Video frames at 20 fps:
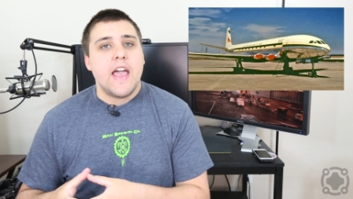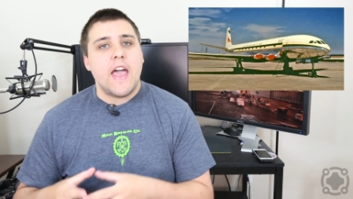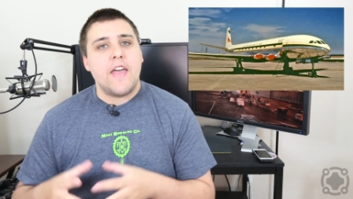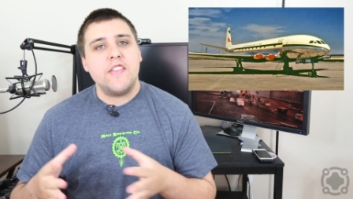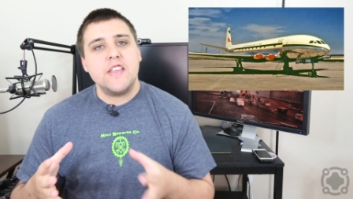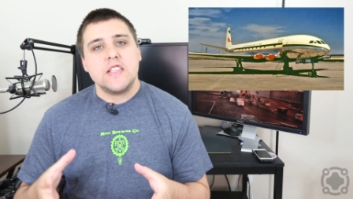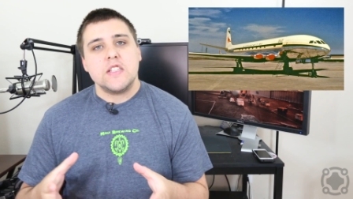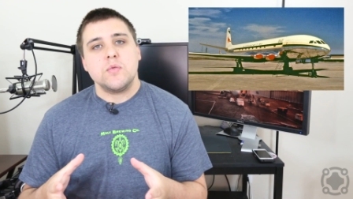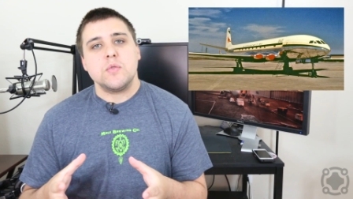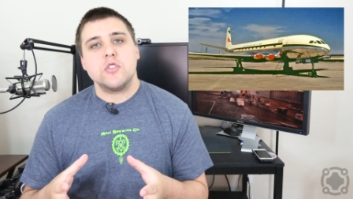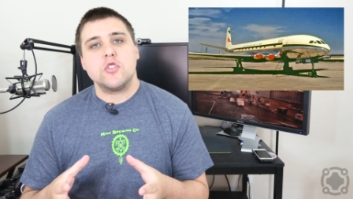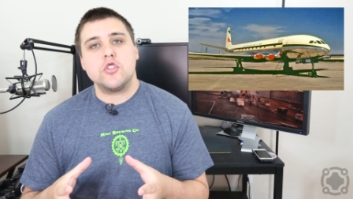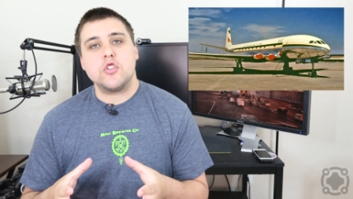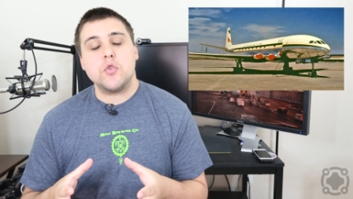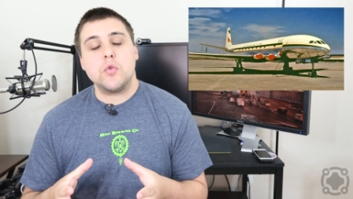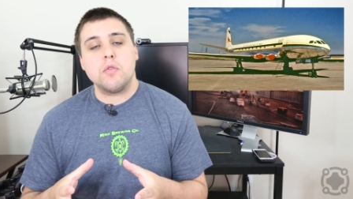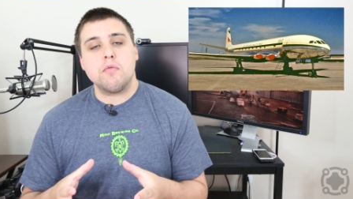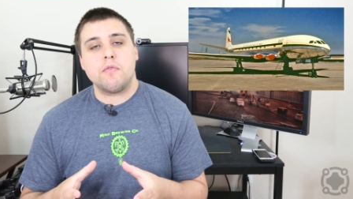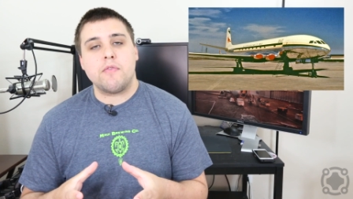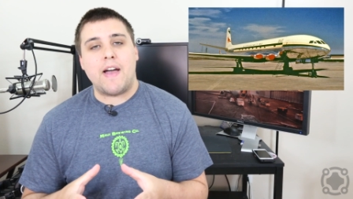and this was
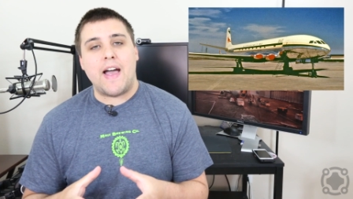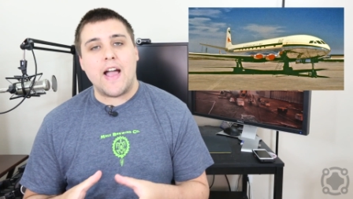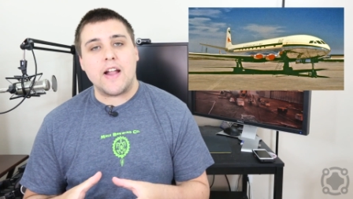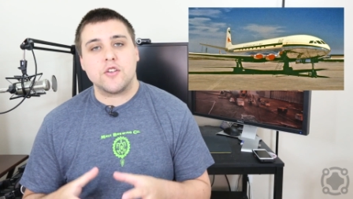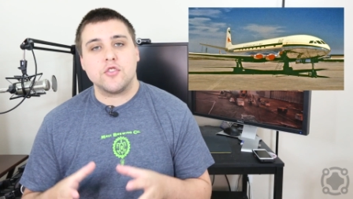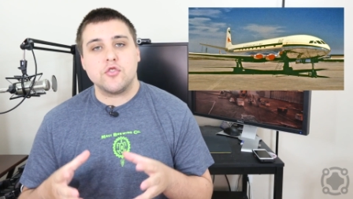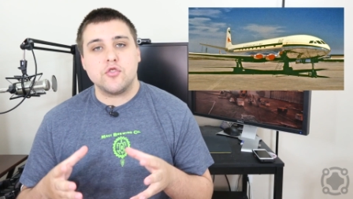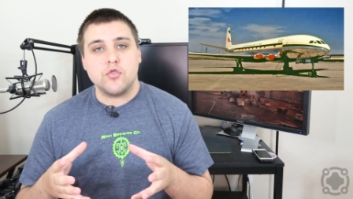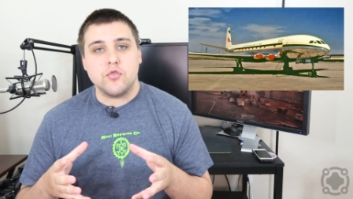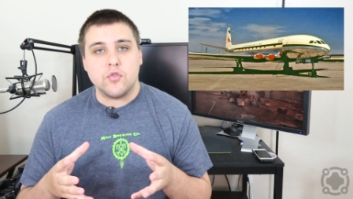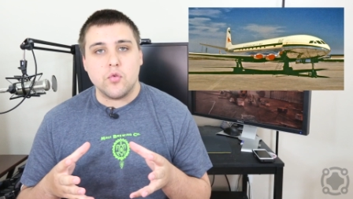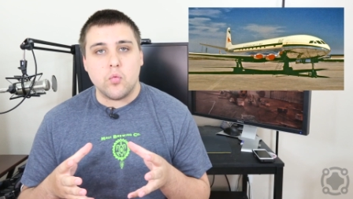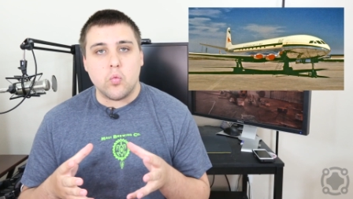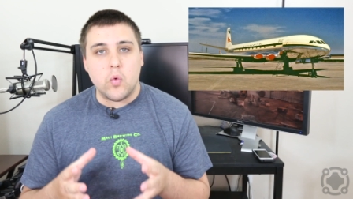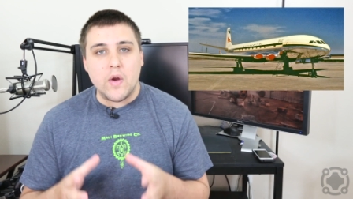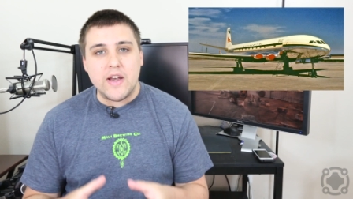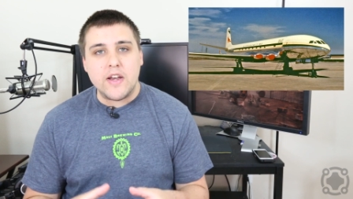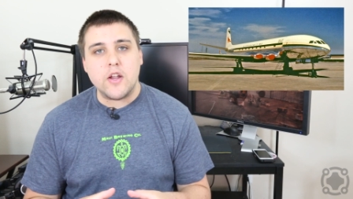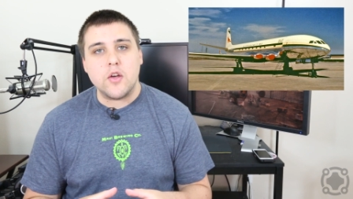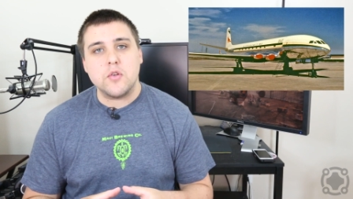due in fact to the
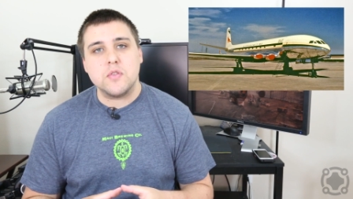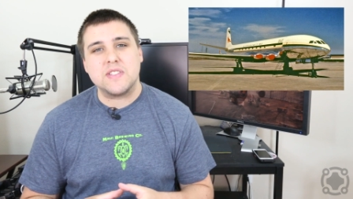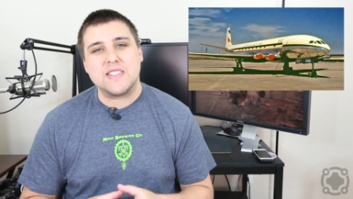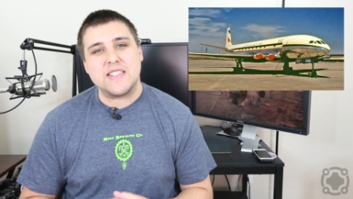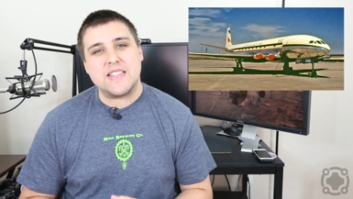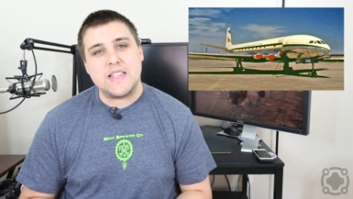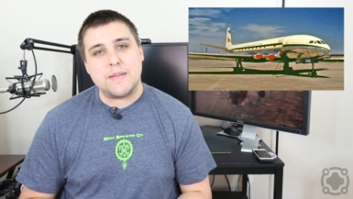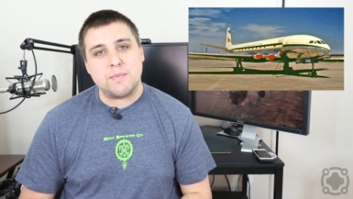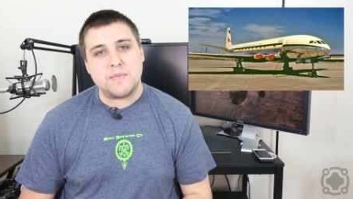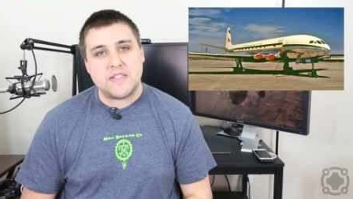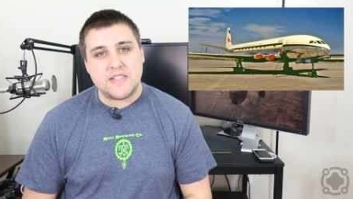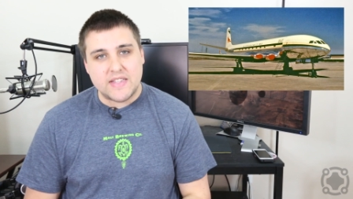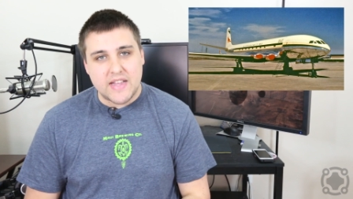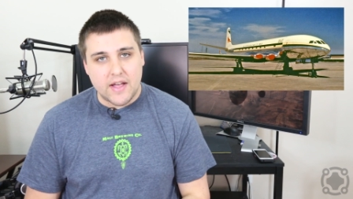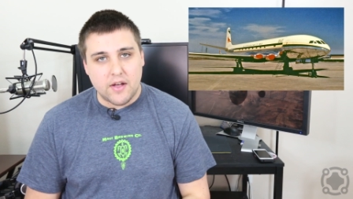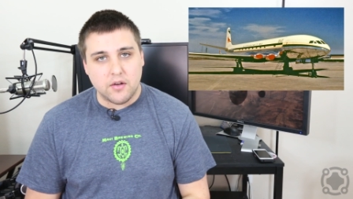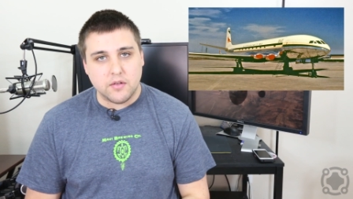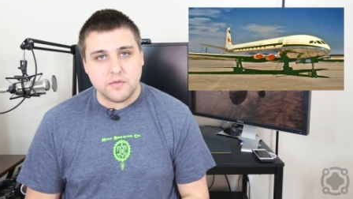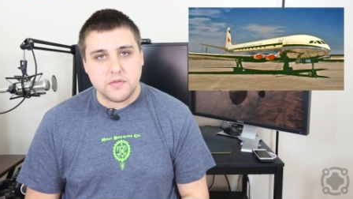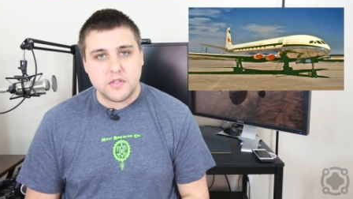windows
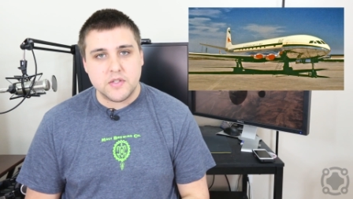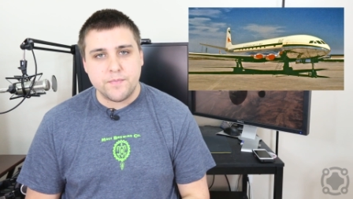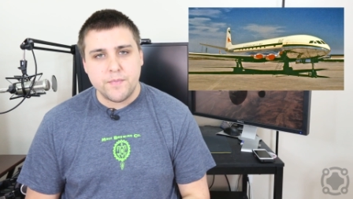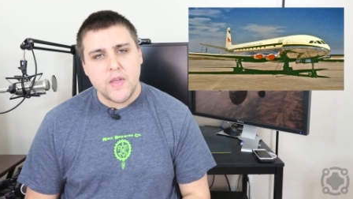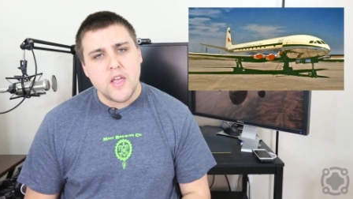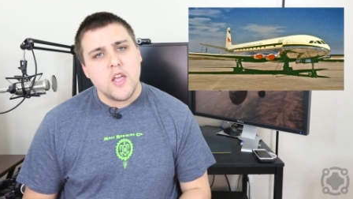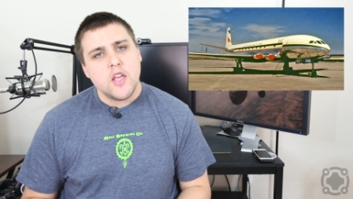themselves.